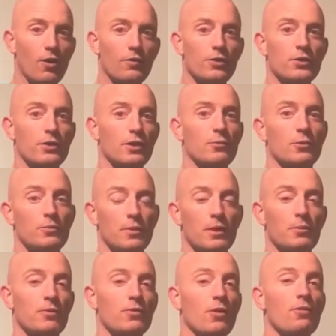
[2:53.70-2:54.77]
obviously would
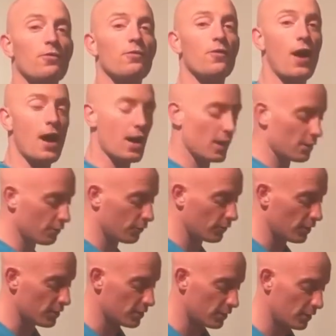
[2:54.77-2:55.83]
mean we've got 5
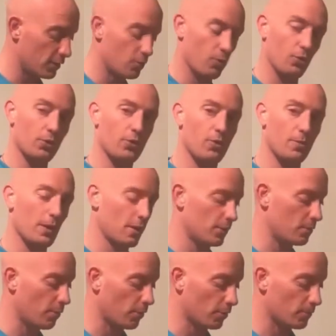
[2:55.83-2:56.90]
acidic water coming
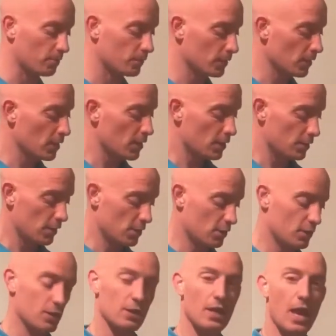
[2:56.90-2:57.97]
out the bottom.
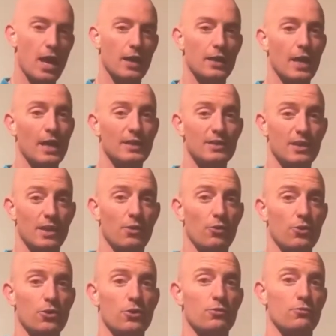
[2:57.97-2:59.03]
This is 9
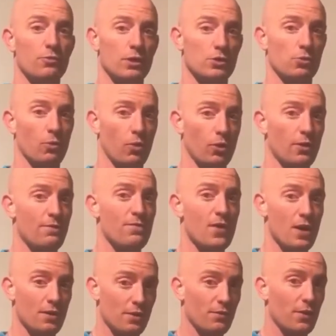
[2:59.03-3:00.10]
antioxidant rich water,
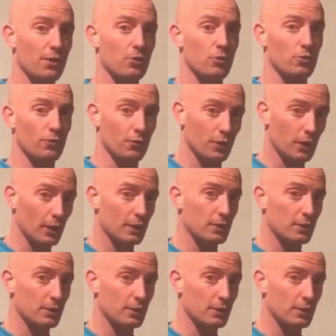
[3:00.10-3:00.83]
very, very good for